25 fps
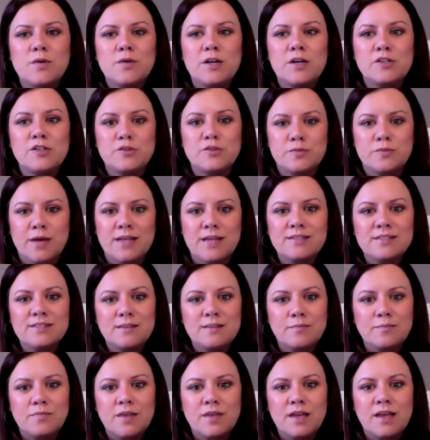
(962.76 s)
address
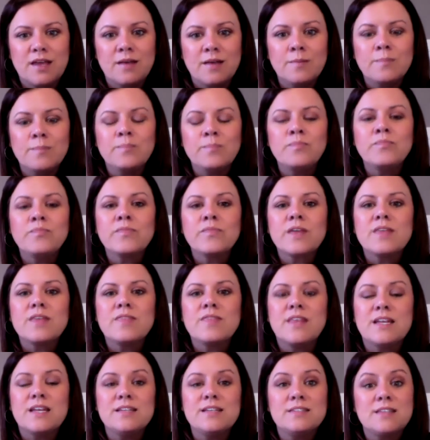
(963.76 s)
something
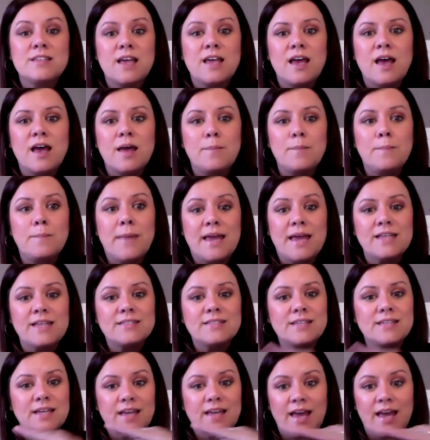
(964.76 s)
that is a
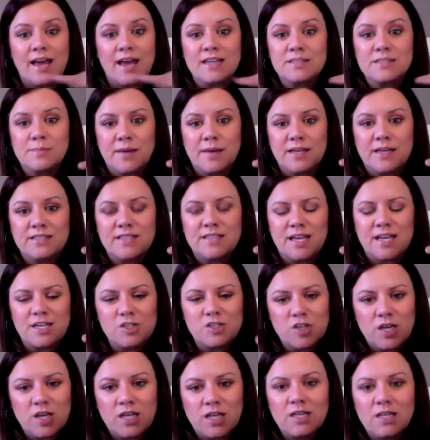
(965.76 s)
basic
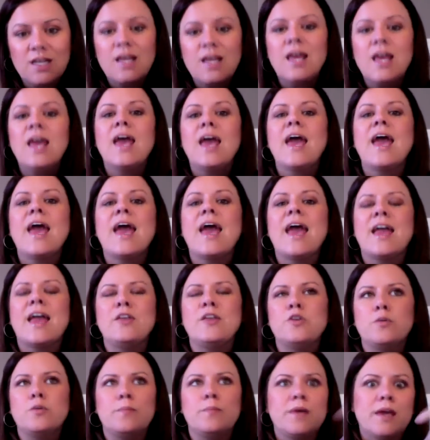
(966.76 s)
expectation and
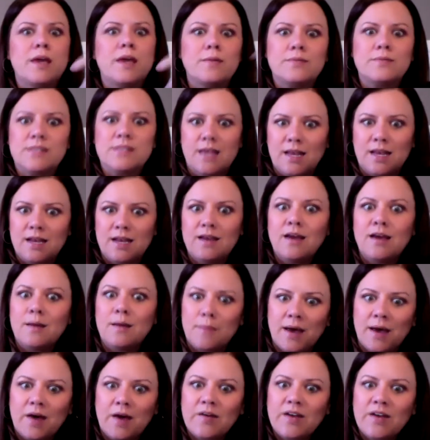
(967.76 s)
you be upset
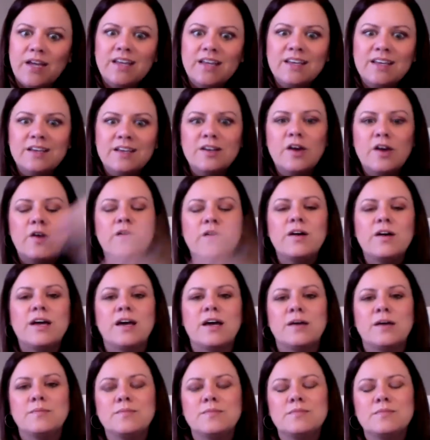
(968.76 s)
about it.
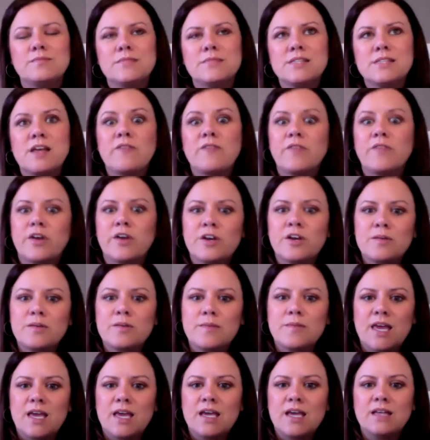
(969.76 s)
It's not fair to
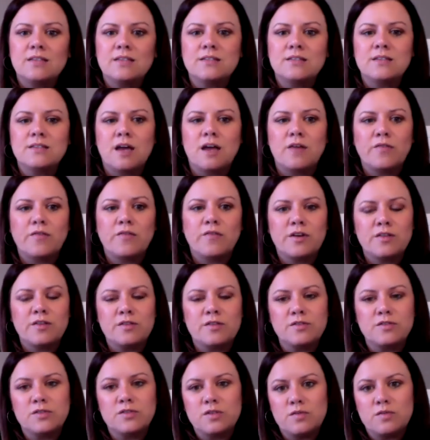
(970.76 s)
me. It's not fair to the
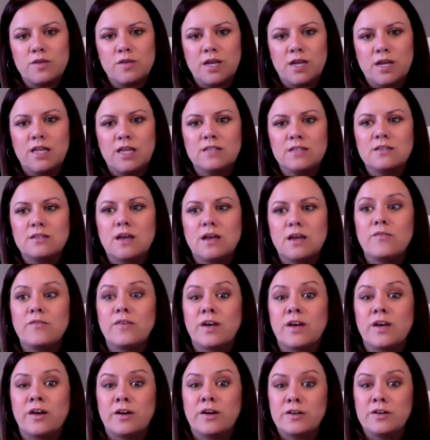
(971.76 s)
student. It's not
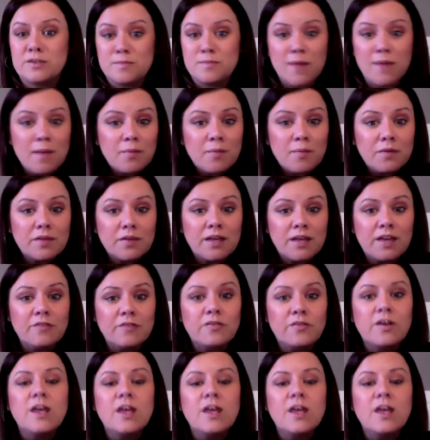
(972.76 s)
fair to Maple Leaf.